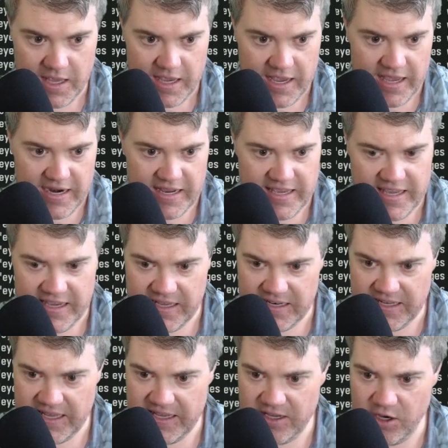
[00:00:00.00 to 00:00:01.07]
And I can't
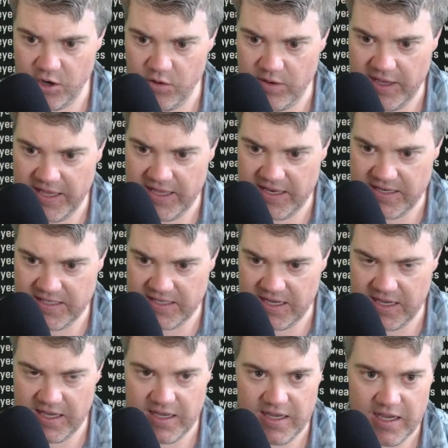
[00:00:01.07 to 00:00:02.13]
like go and
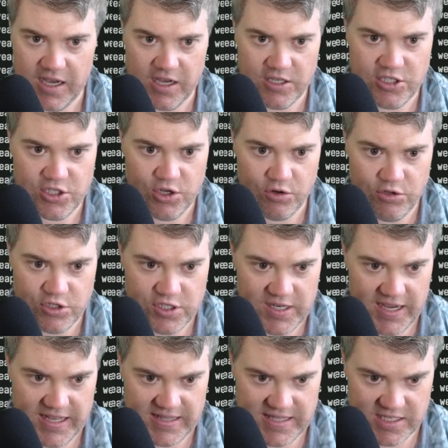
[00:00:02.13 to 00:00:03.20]

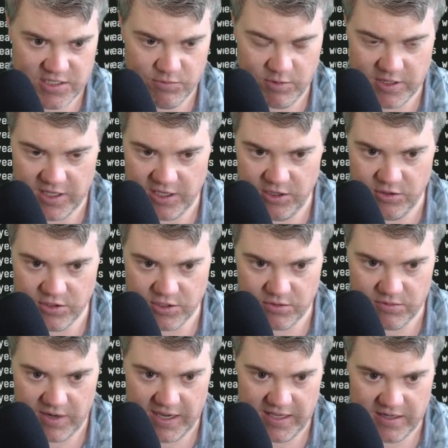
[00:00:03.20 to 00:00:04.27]
associate this with a user,
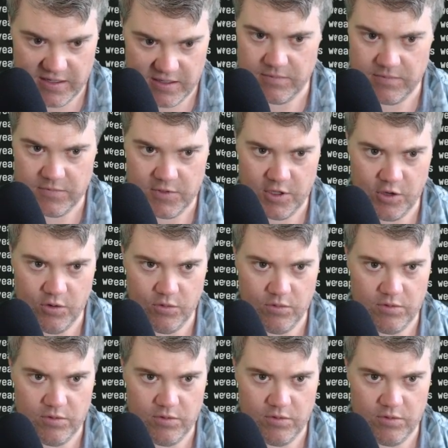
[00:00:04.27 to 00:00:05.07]
right? Oh,